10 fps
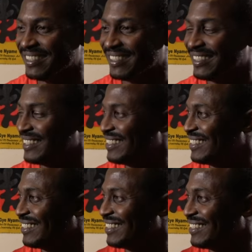
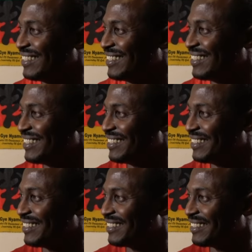
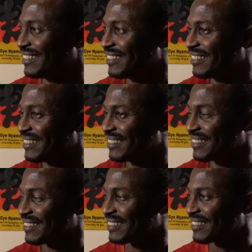
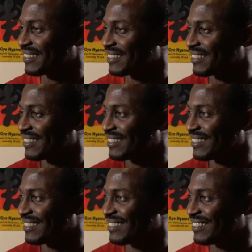
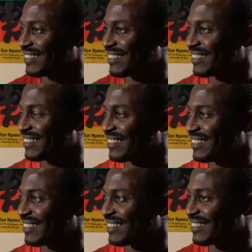
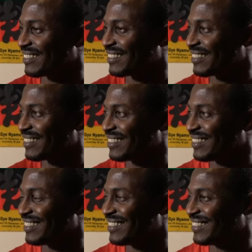
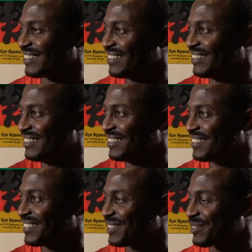
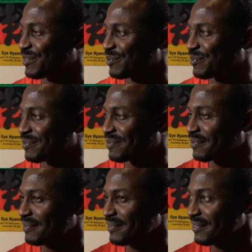
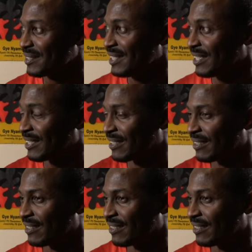(not speaking)